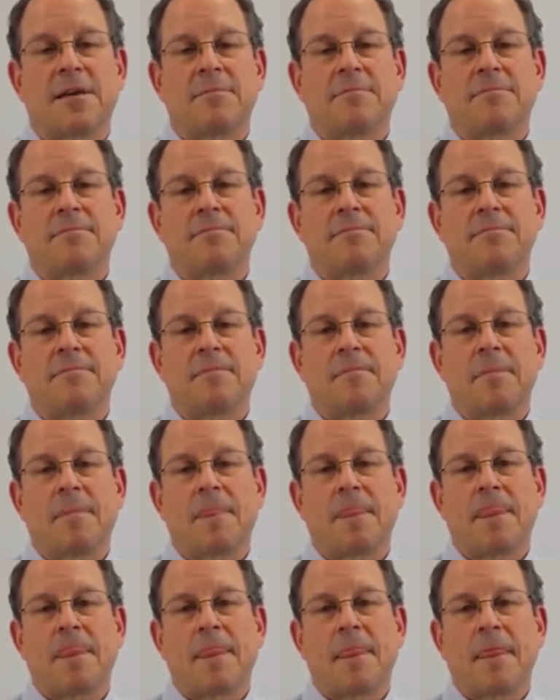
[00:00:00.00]
tape,
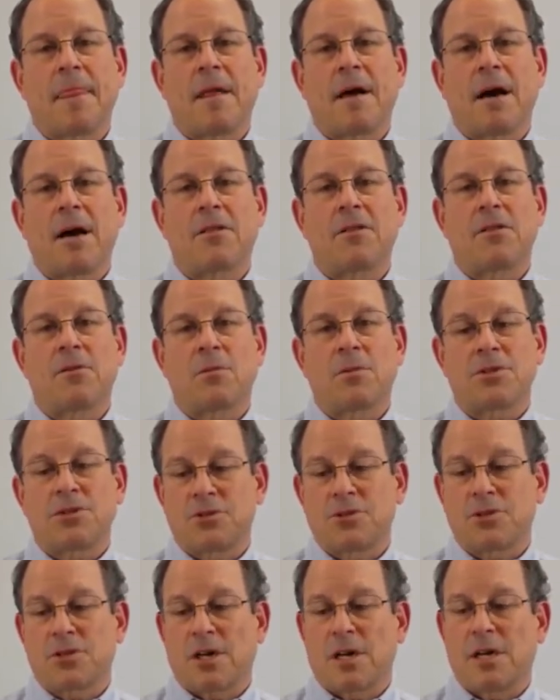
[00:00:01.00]
other than
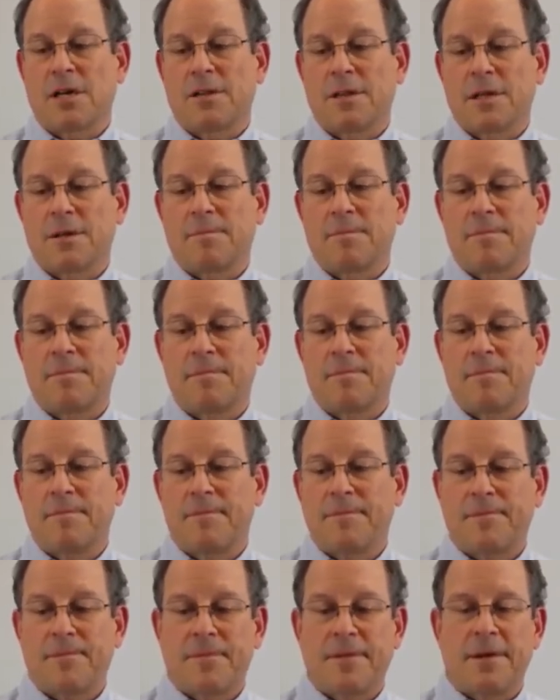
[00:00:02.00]
what you saw in
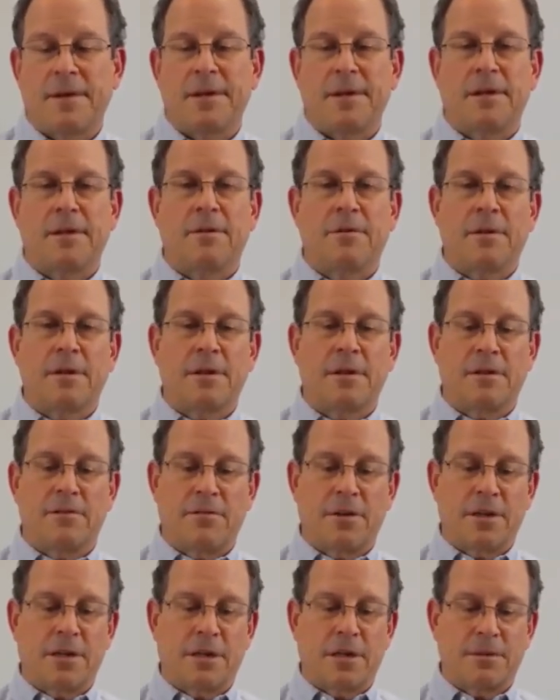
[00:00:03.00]

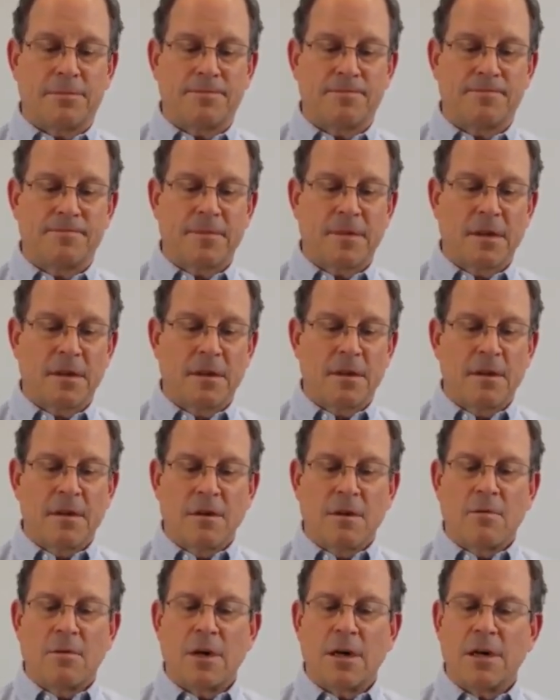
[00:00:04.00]
the video?
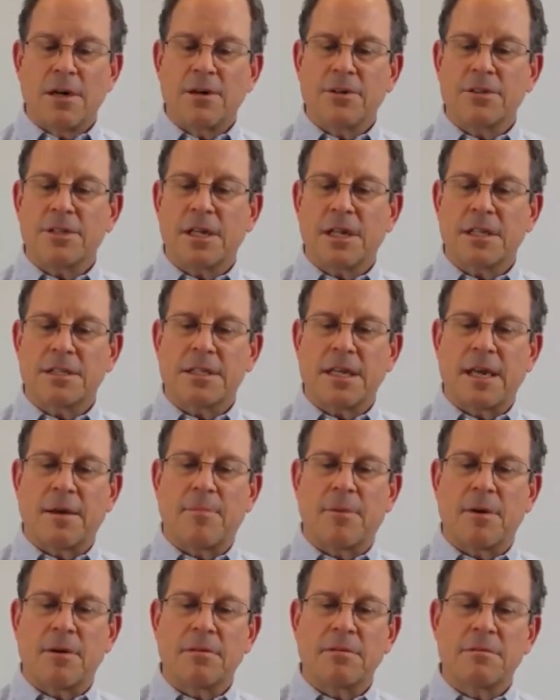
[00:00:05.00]
Well, here's an
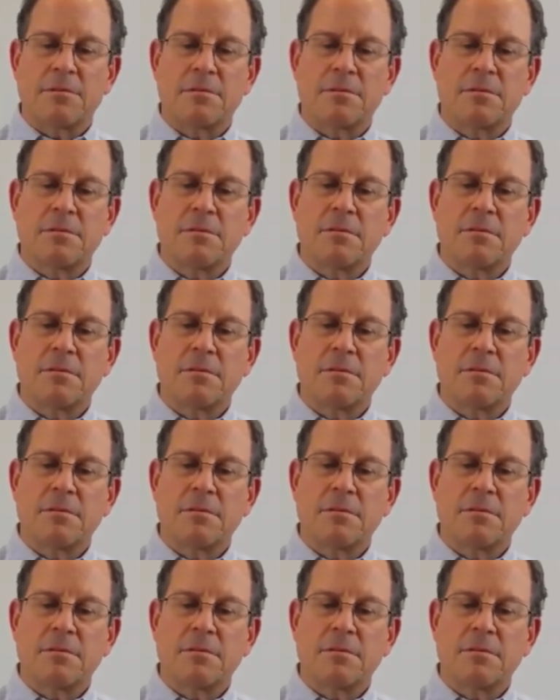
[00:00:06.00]
example